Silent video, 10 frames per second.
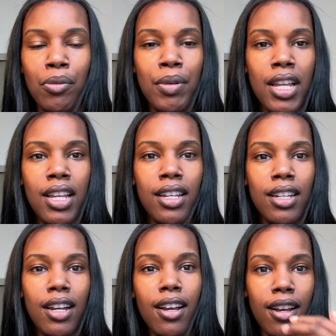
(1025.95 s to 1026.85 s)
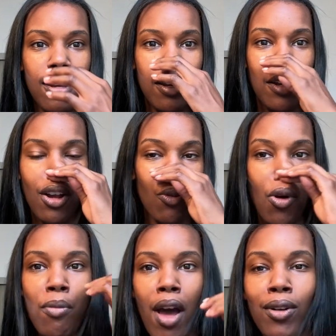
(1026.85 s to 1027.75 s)
Being a
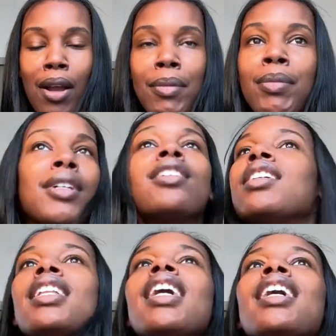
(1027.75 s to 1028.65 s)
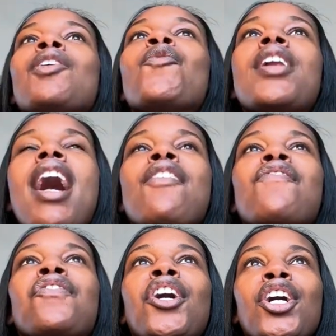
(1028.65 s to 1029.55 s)
role model. I remember when I
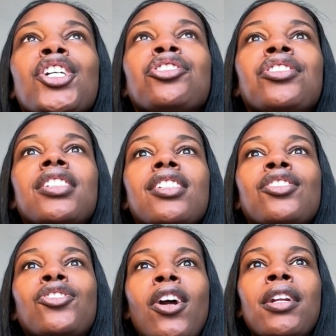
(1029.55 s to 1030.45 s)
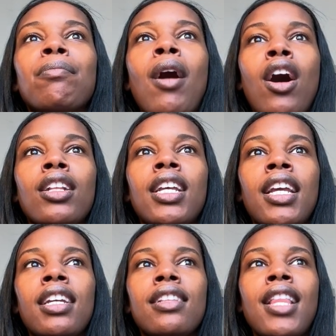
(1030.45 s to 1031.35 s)
first started
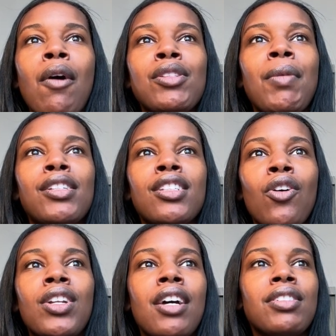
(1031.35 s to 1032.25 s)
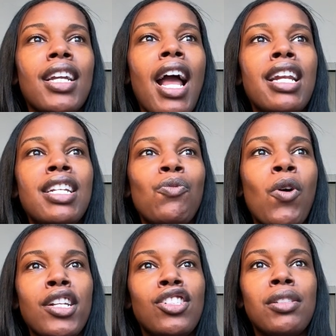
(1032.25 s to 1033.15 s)
modeling, that was my slogan. I was like, I didn't
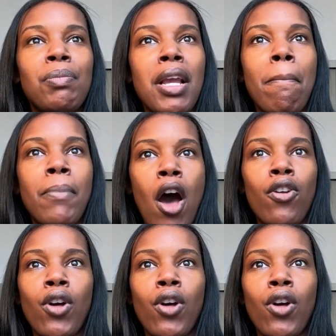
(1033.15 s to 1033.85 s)
want to just be a model.